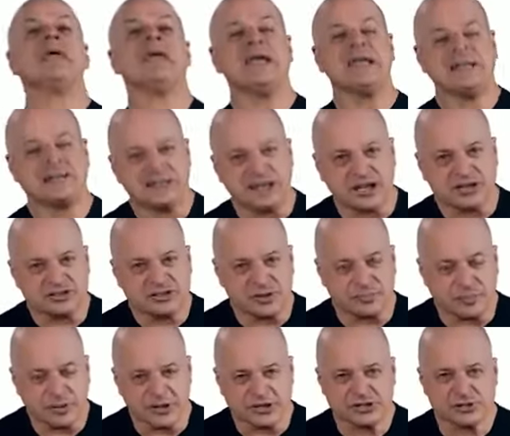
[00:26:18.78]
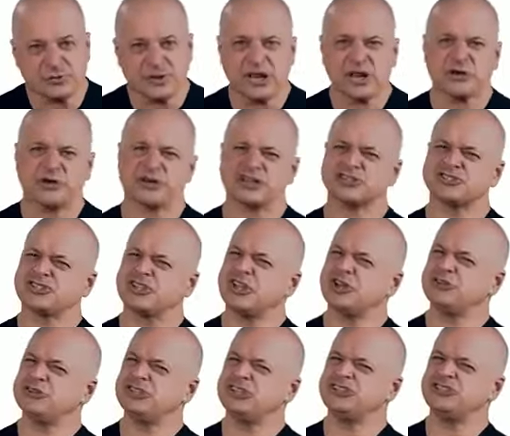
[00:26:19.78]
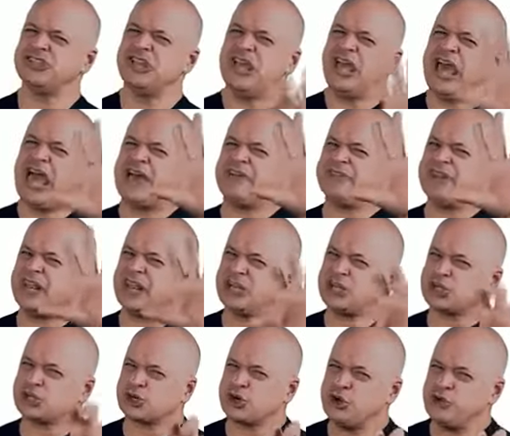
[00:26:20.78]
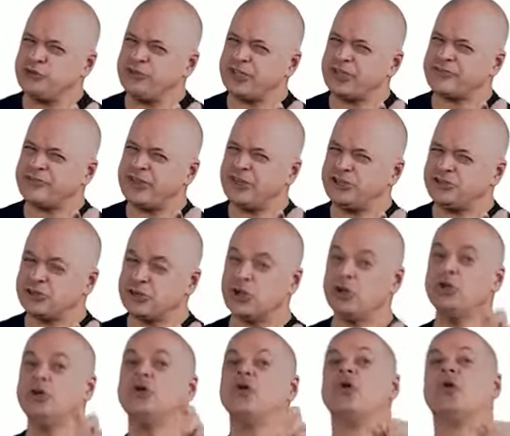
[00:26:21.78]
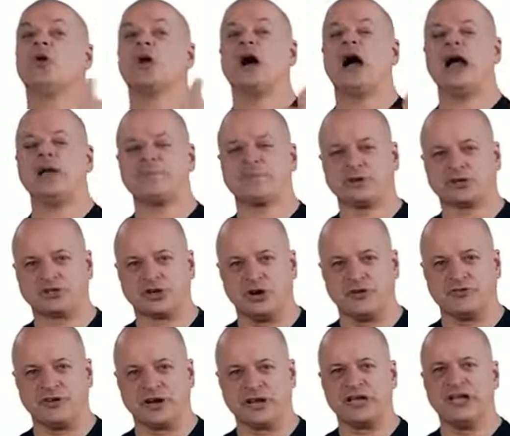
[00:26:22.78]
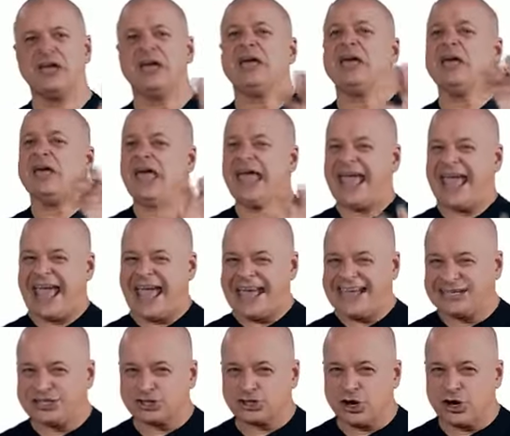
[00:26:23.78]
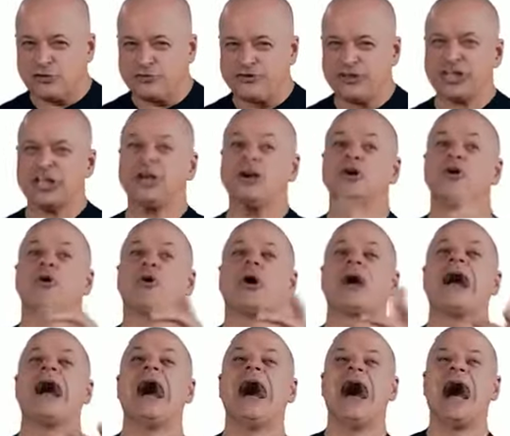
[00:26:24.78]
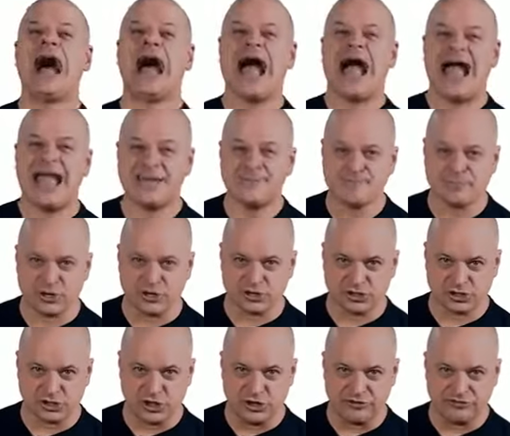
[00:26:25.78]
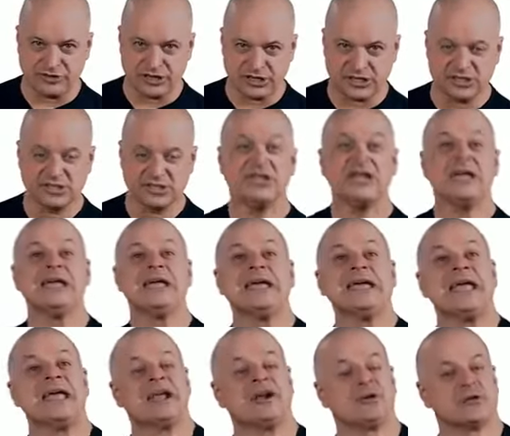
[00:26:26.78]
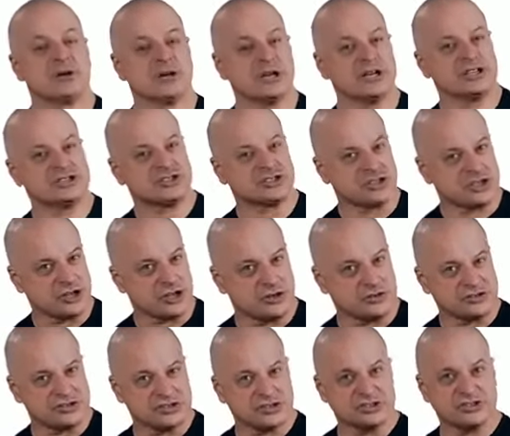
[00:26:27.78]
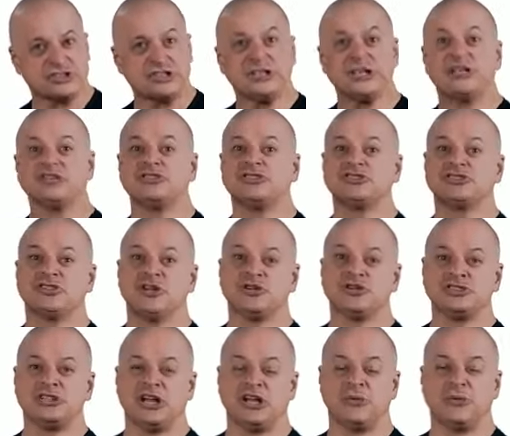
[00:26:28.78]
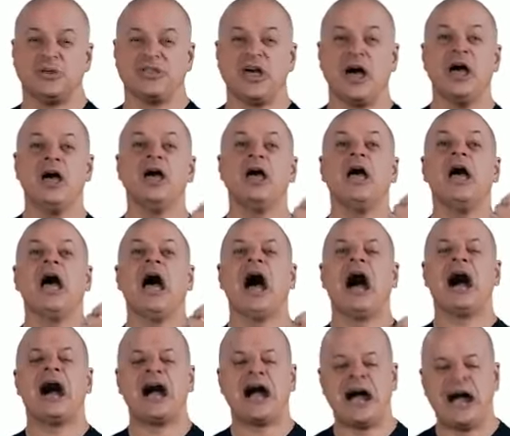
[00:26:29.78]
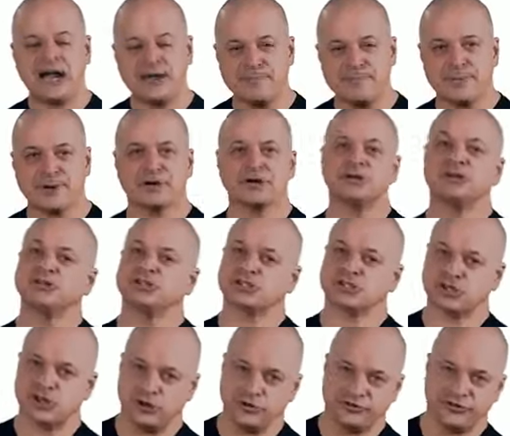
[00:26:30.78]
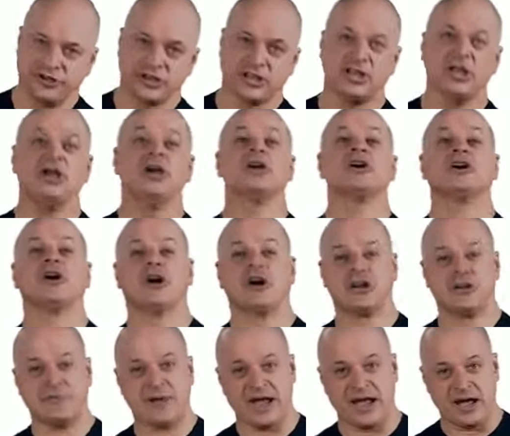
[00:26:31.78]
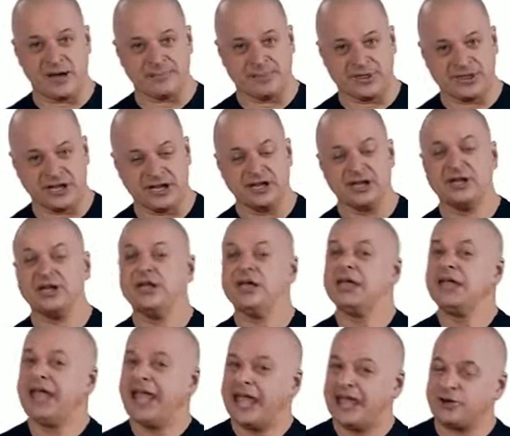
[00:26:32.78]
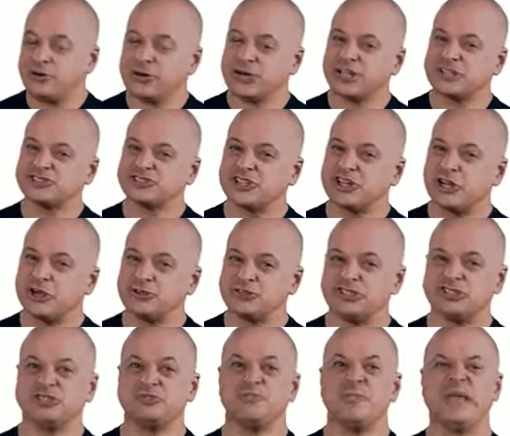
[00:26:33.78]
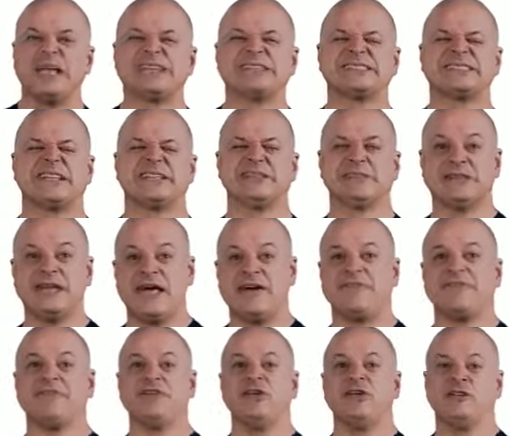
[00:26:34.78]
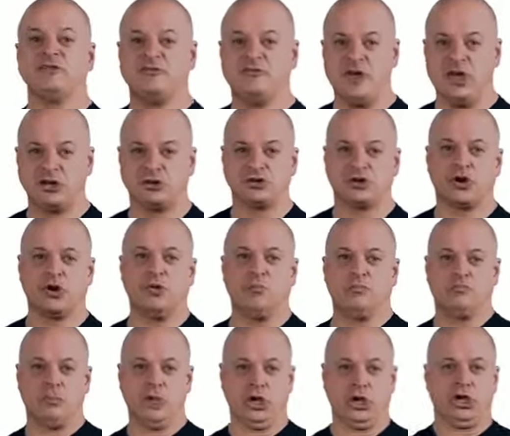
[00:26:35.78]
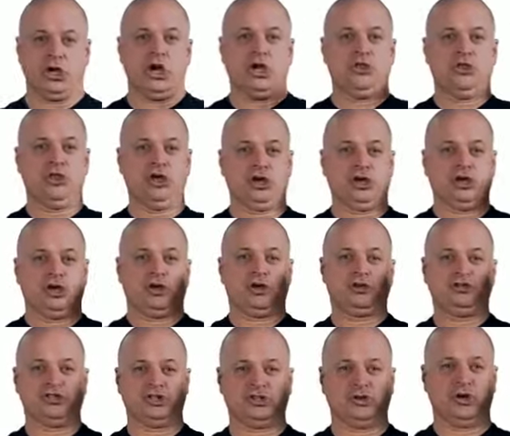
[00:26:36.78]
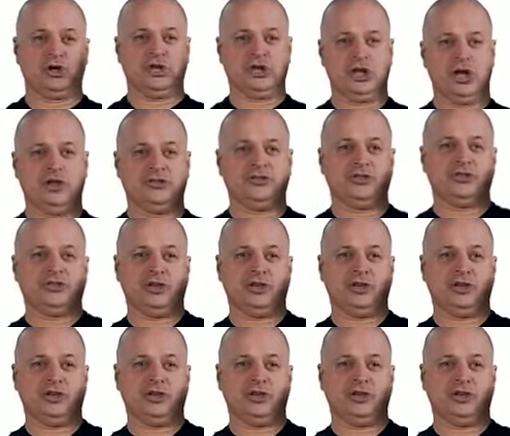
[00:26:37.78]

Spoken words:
does the person with aortic stenosis have an atrophic ventricle or hypertrophic? Atrophic or hypertrophic? Aortic stenosis is associated with a hypertrophic cardiomyopathy. Aortic stenosis makes the left ventricle big and thicker, because it's going, yeah, I get